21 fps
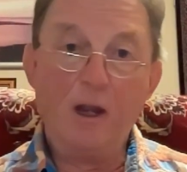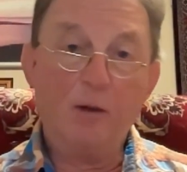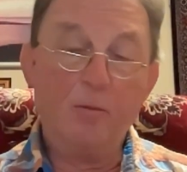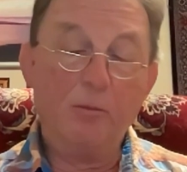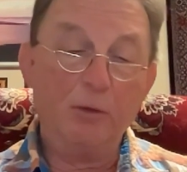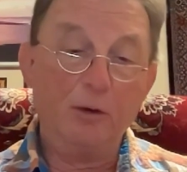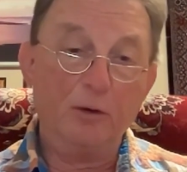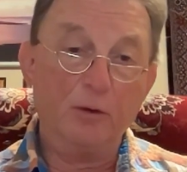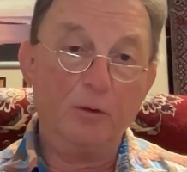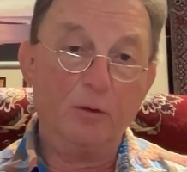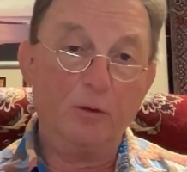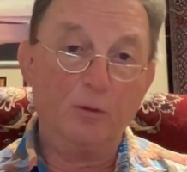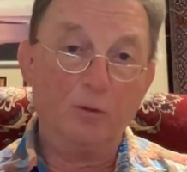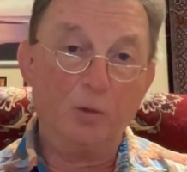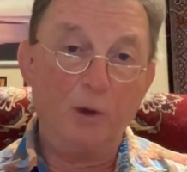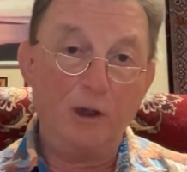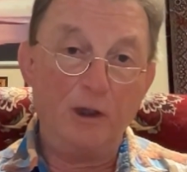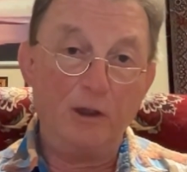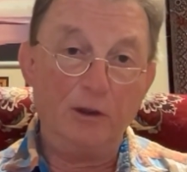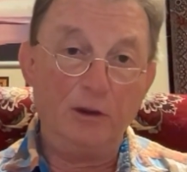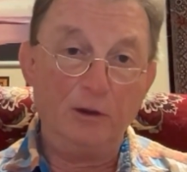but
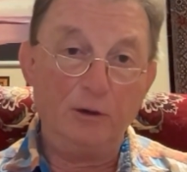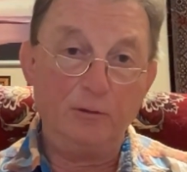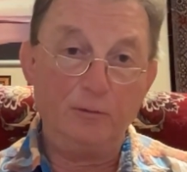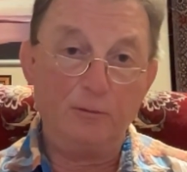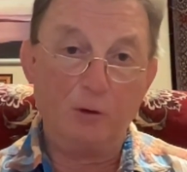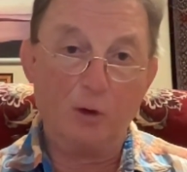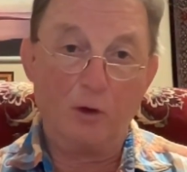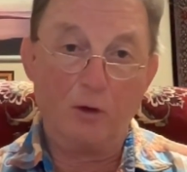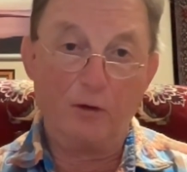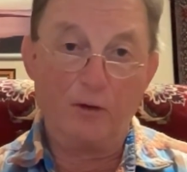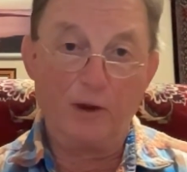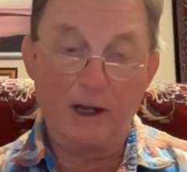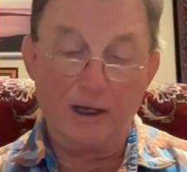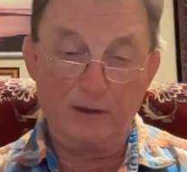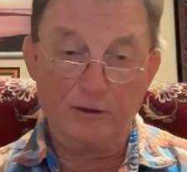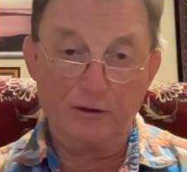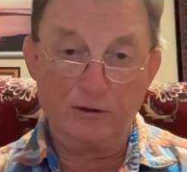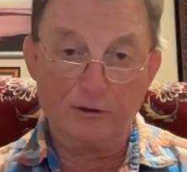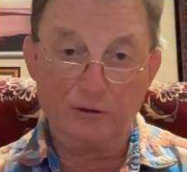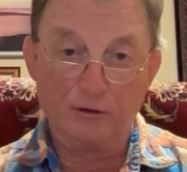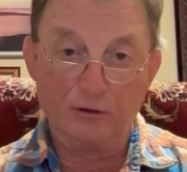when you've got
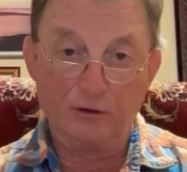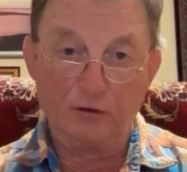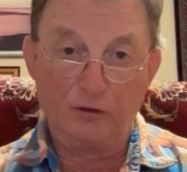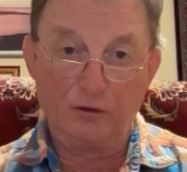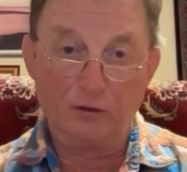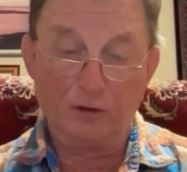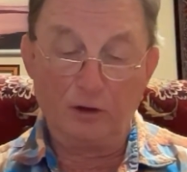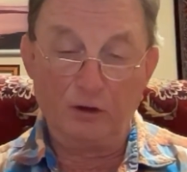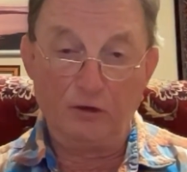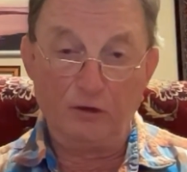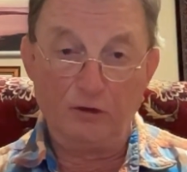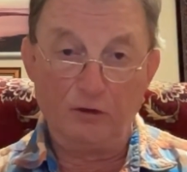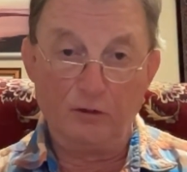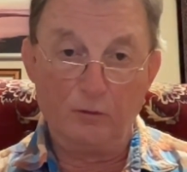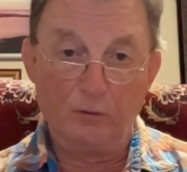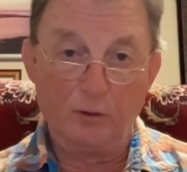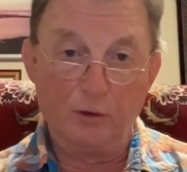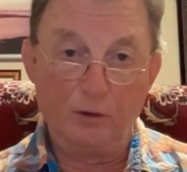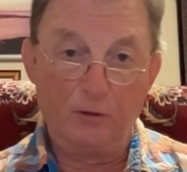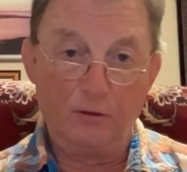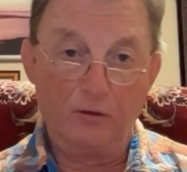that situation
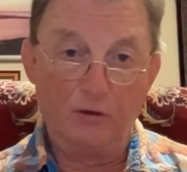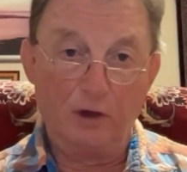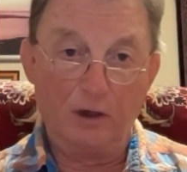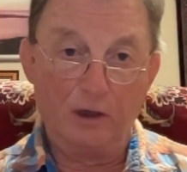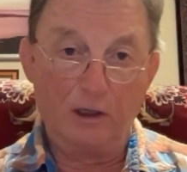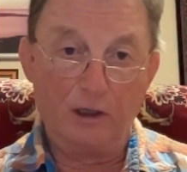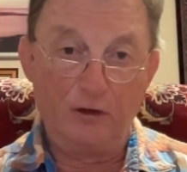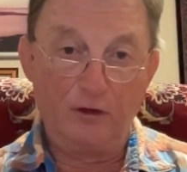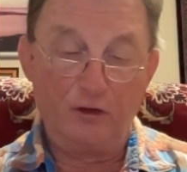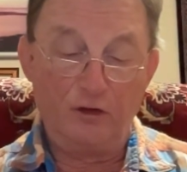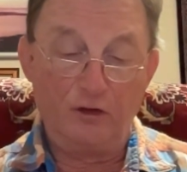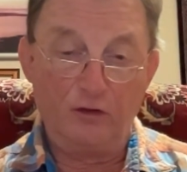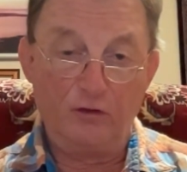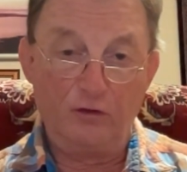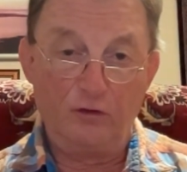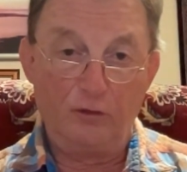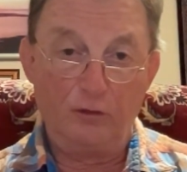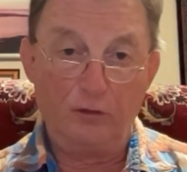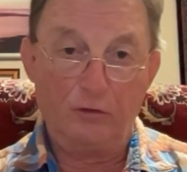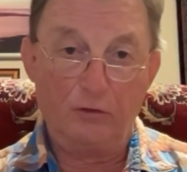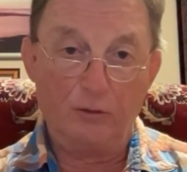with dilation
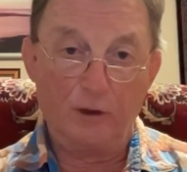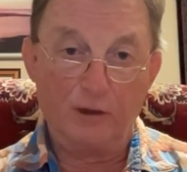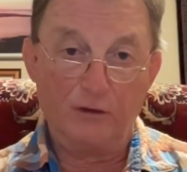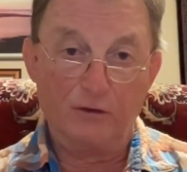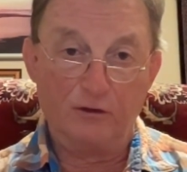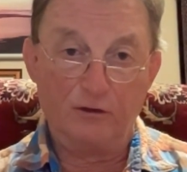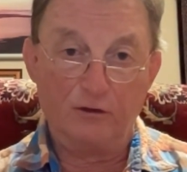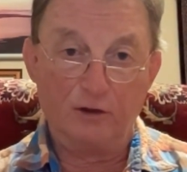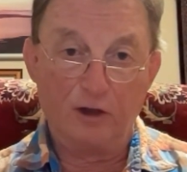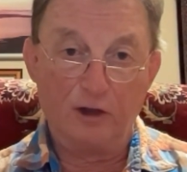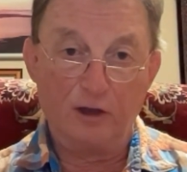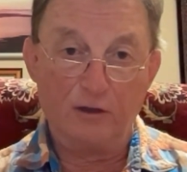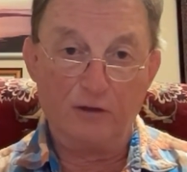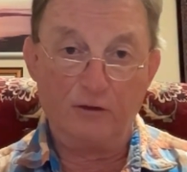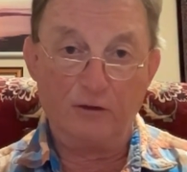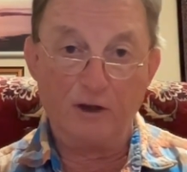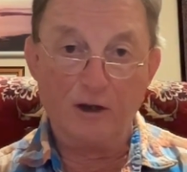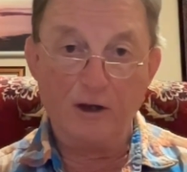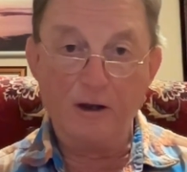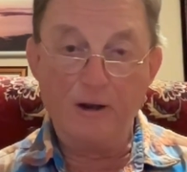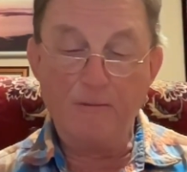due to
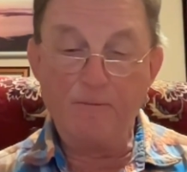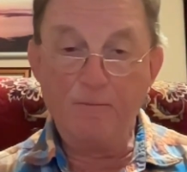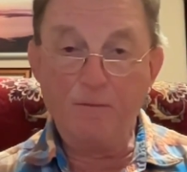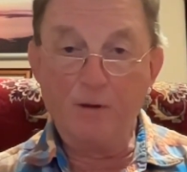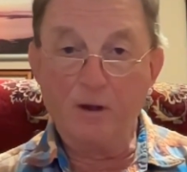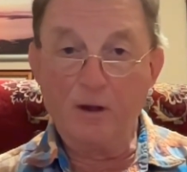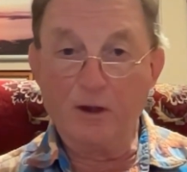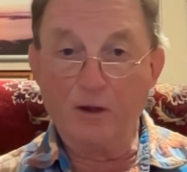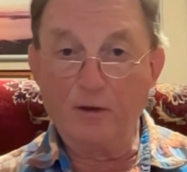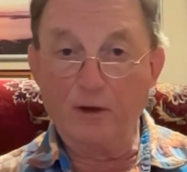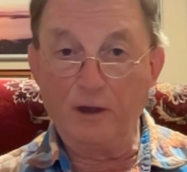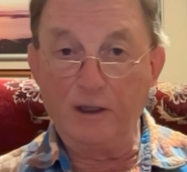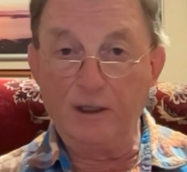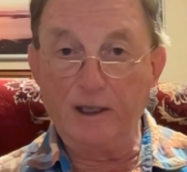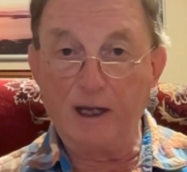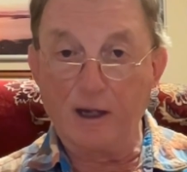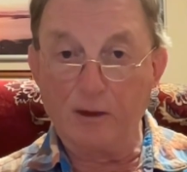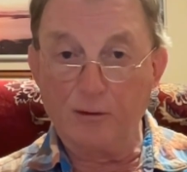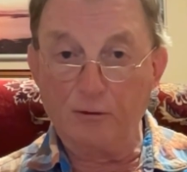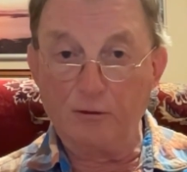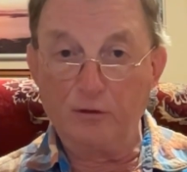exercise, they
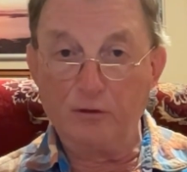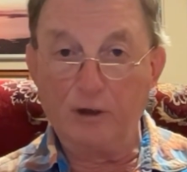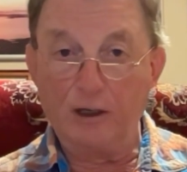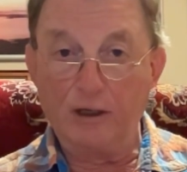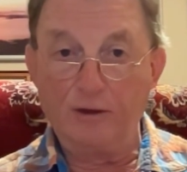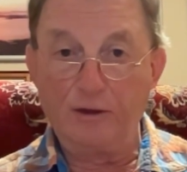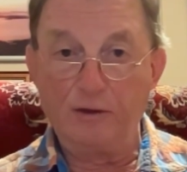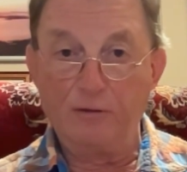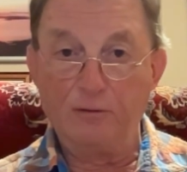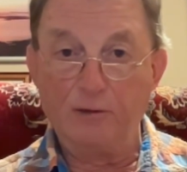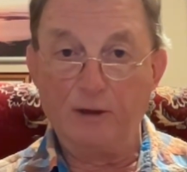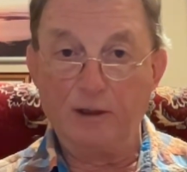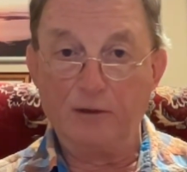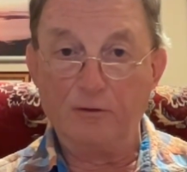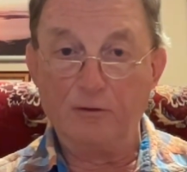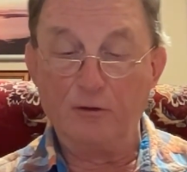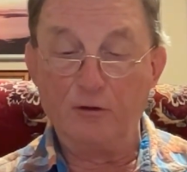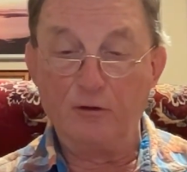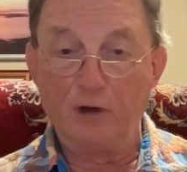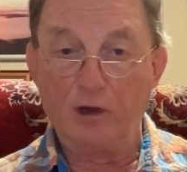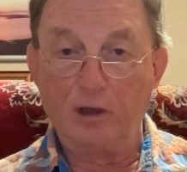counteract the effect
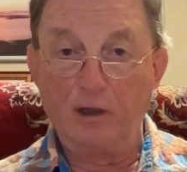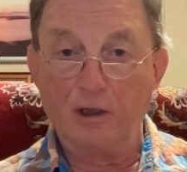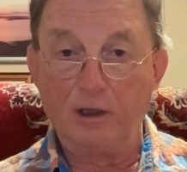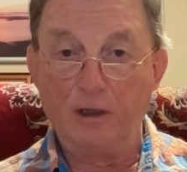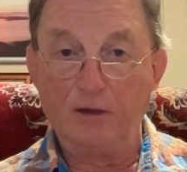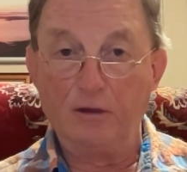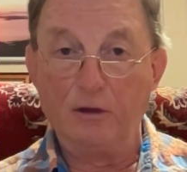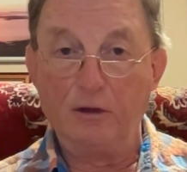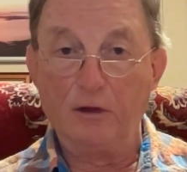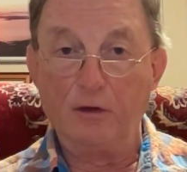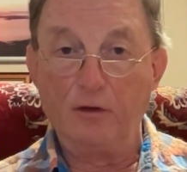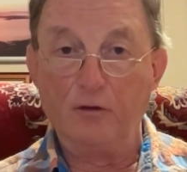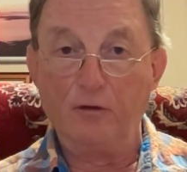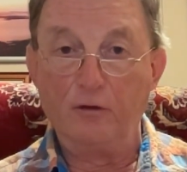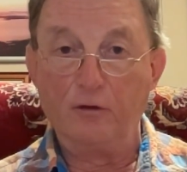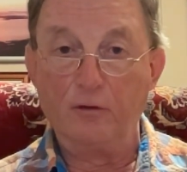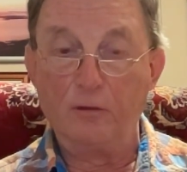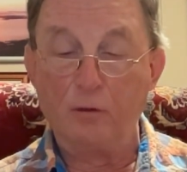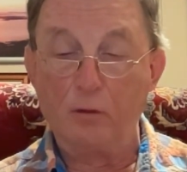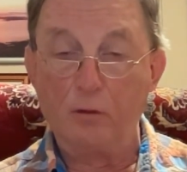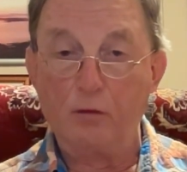of adrenaline and
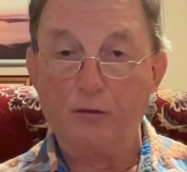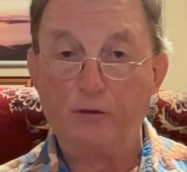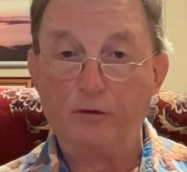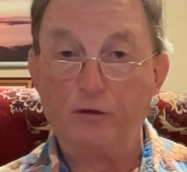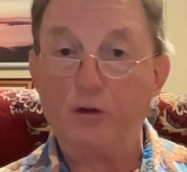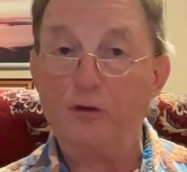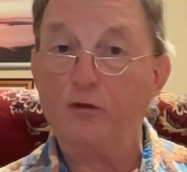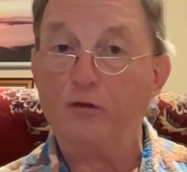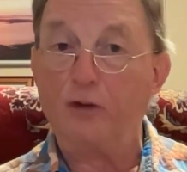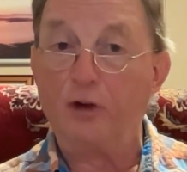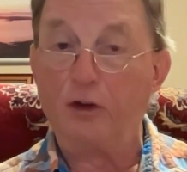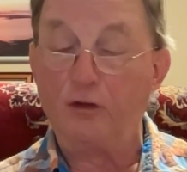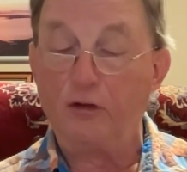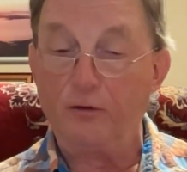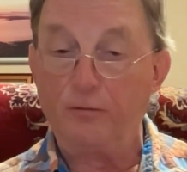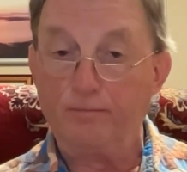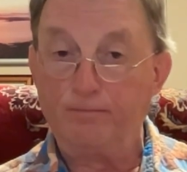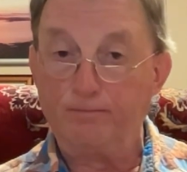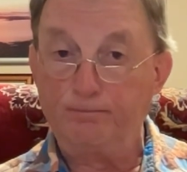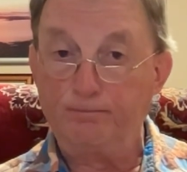cause constriction.